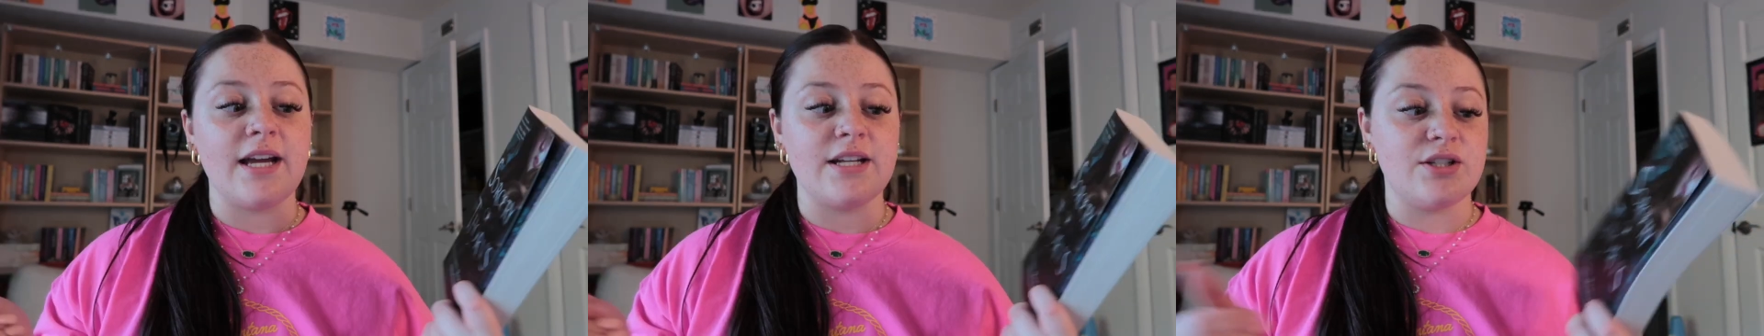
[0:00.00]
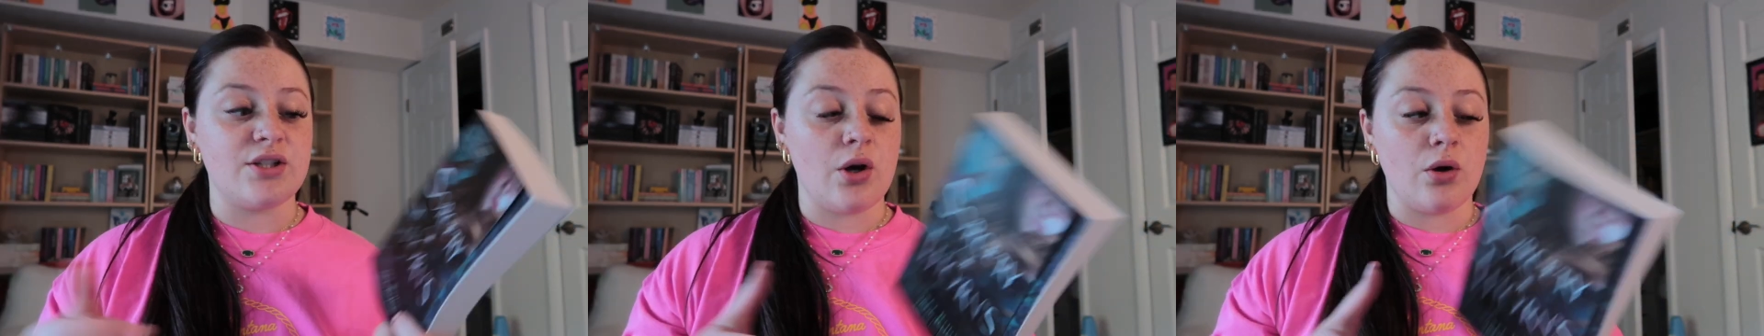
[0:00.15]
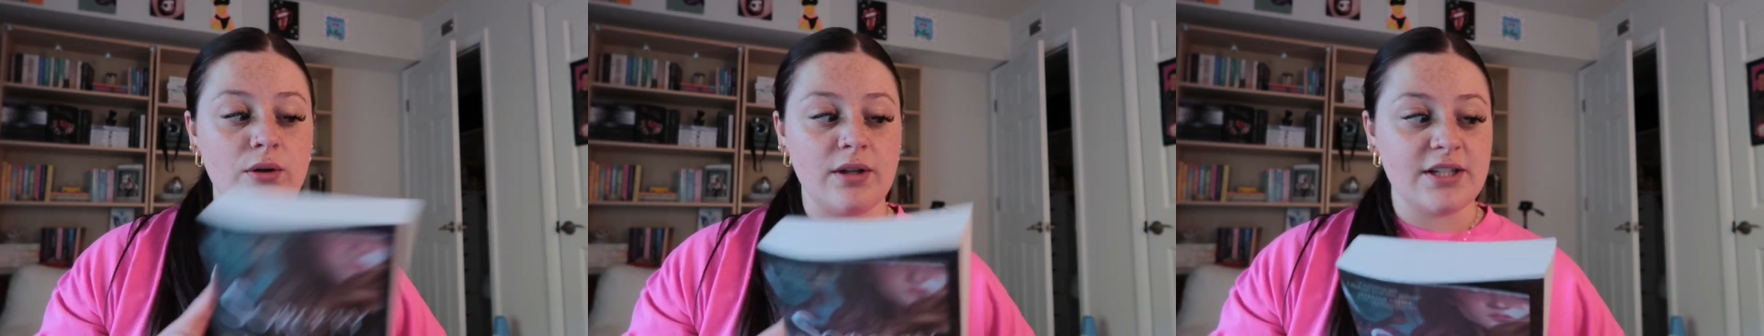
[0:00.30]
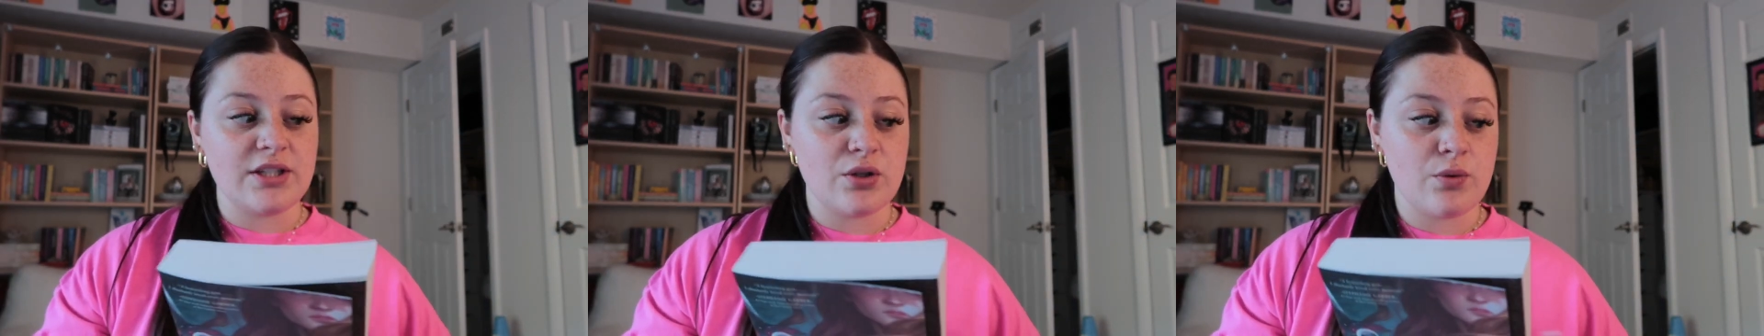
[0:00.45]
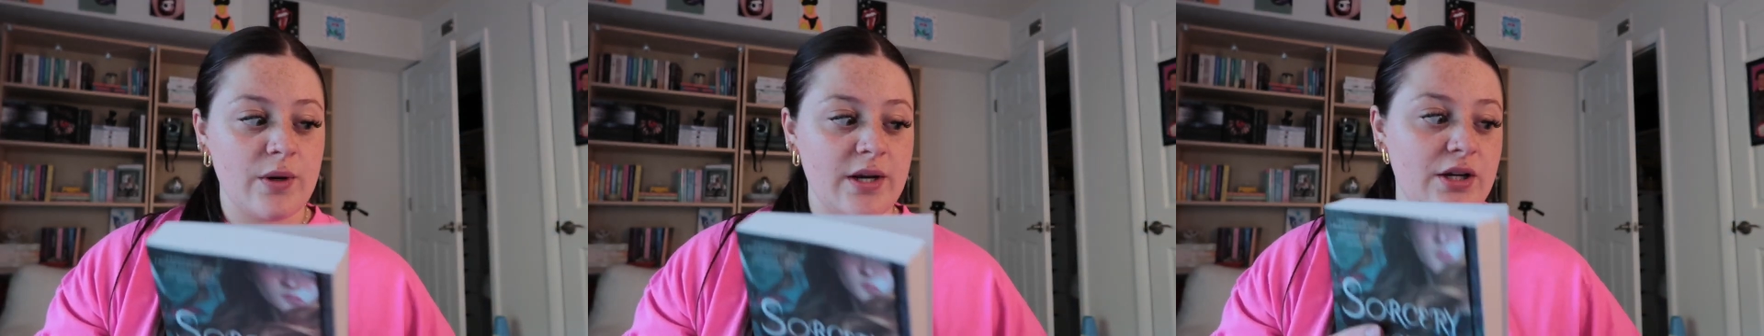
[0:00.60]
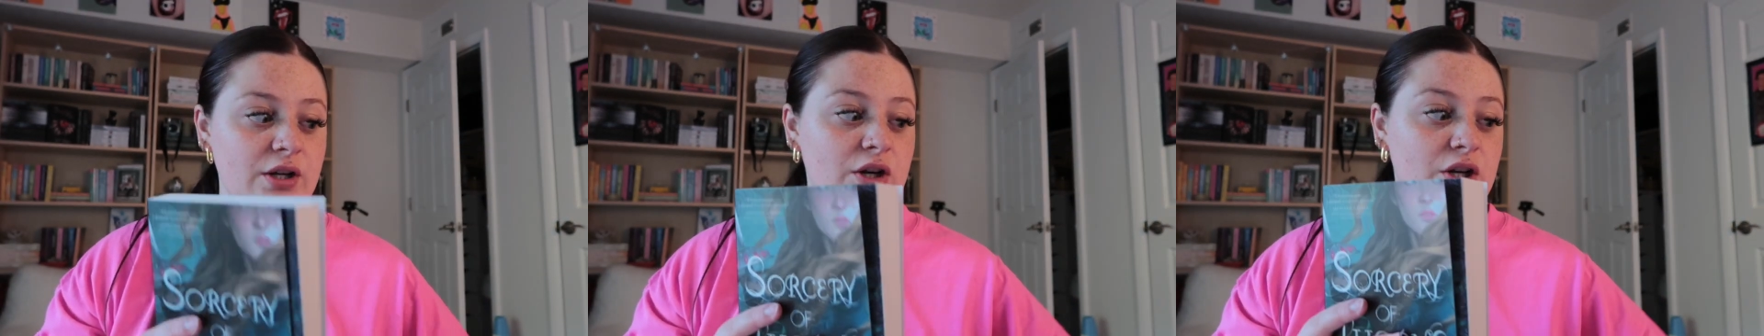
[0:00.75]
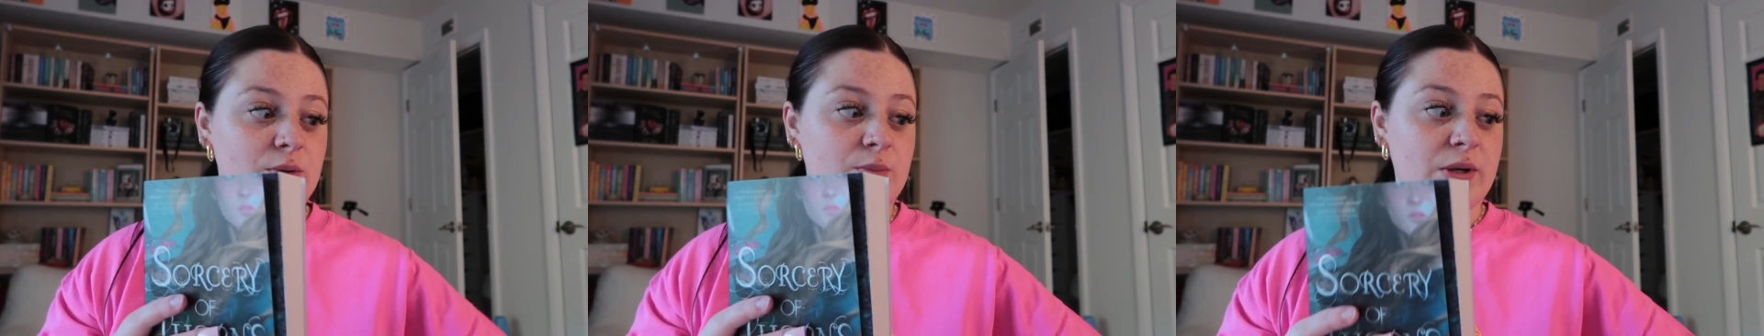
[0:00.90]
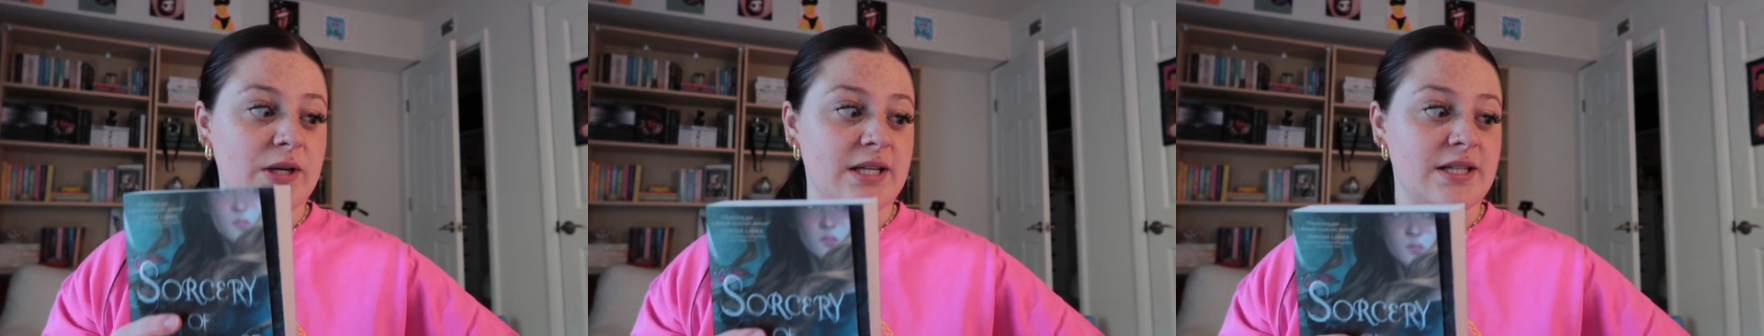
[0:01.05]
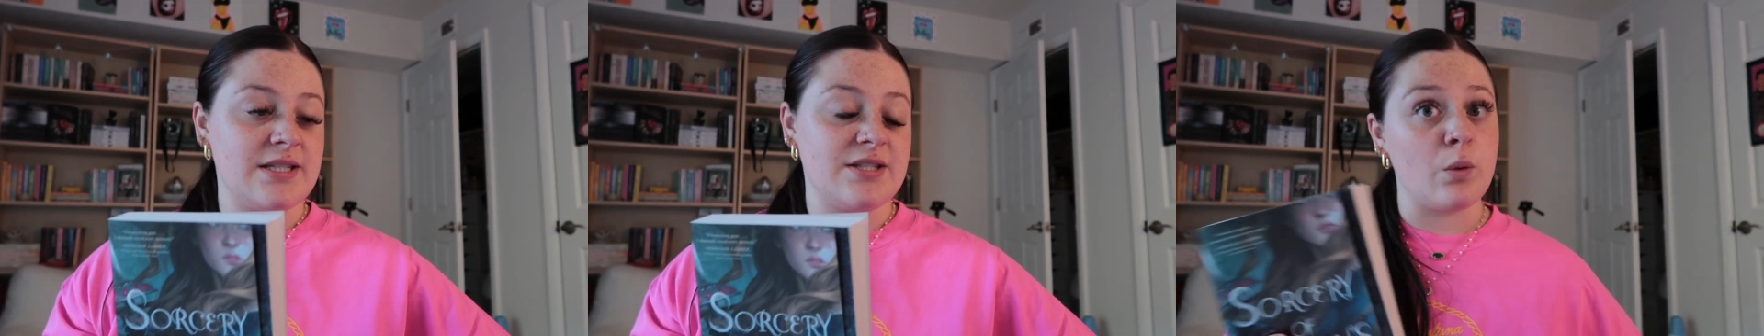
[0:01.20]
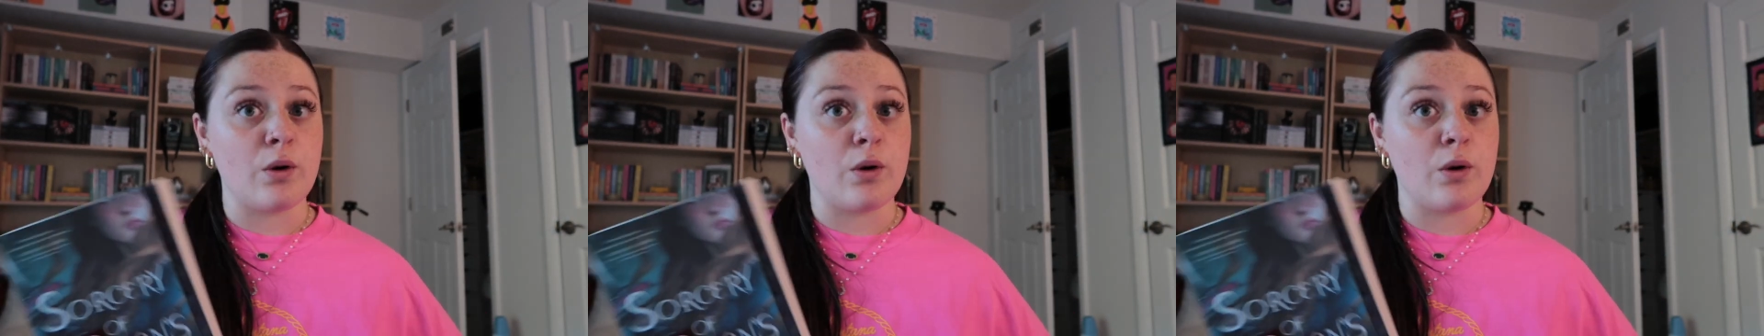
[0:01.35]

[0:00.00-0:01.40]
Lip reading: I don't like to read Goodreads